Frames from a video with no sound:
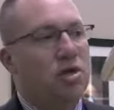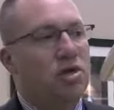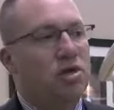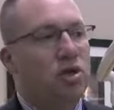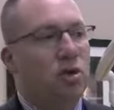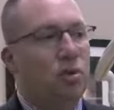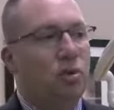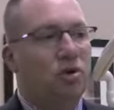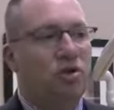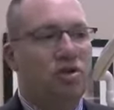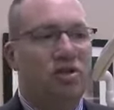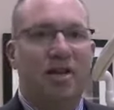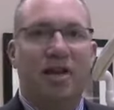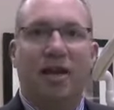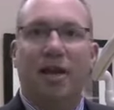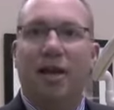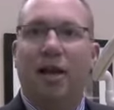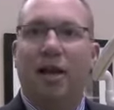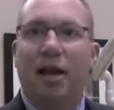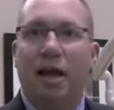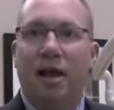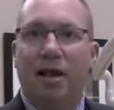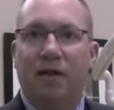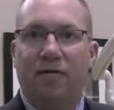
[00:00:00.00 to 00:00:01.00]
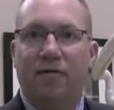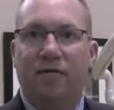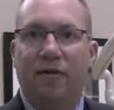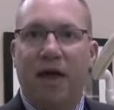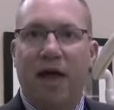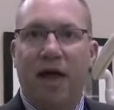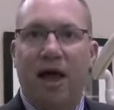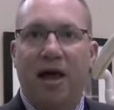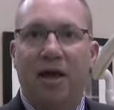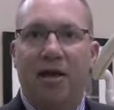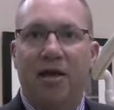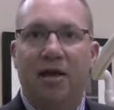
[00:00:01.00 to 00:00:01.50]
So we're seeing a lot of
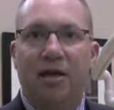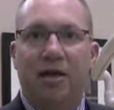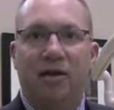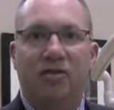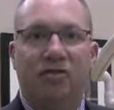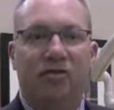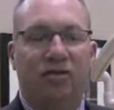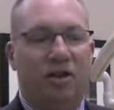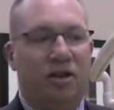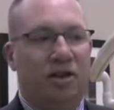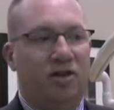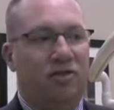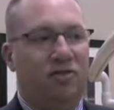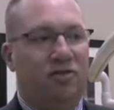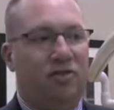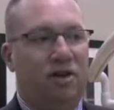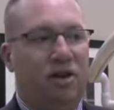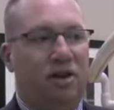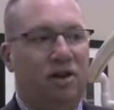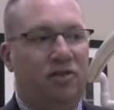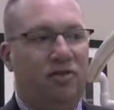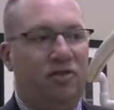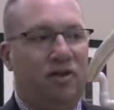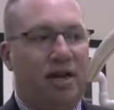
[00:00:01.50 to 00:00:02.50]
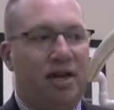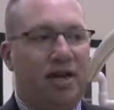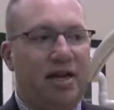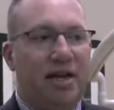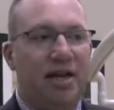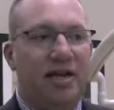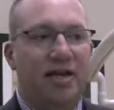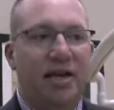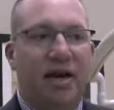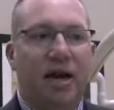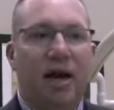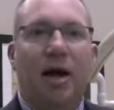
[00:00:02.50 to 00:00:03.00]
that is they
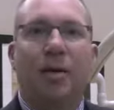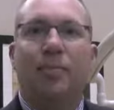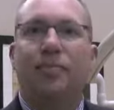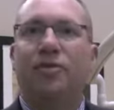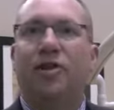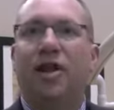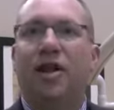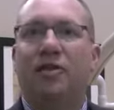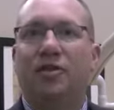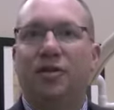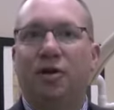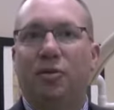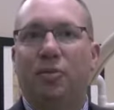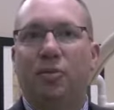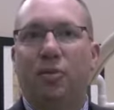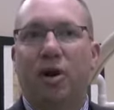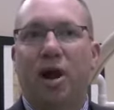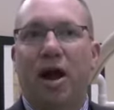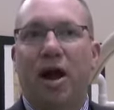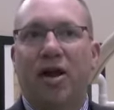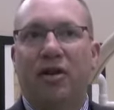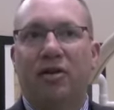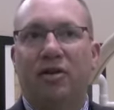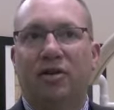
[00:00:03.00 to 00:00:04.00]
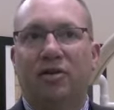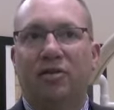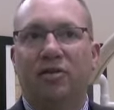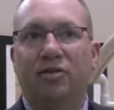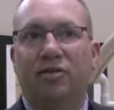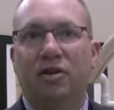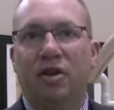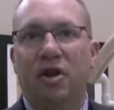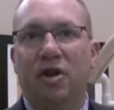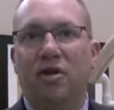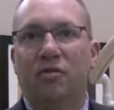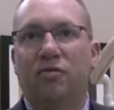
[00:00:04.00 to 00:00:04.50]
need to update their practice
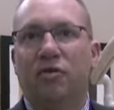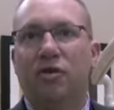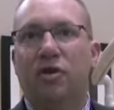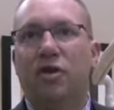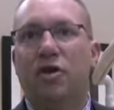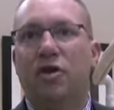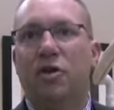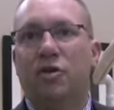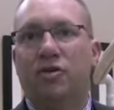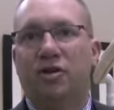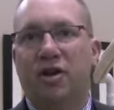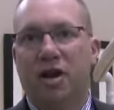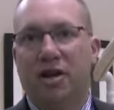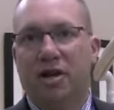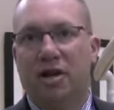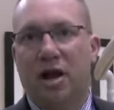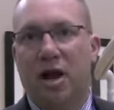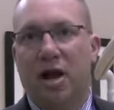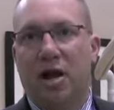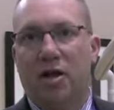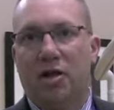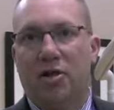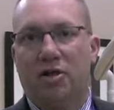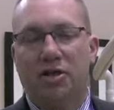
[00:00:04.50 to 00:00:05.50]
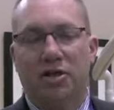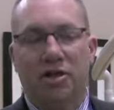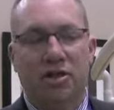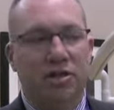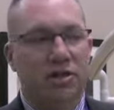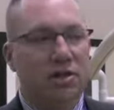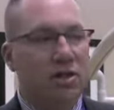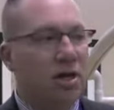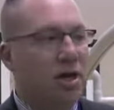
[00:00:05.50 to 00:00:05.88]
for the new technologies.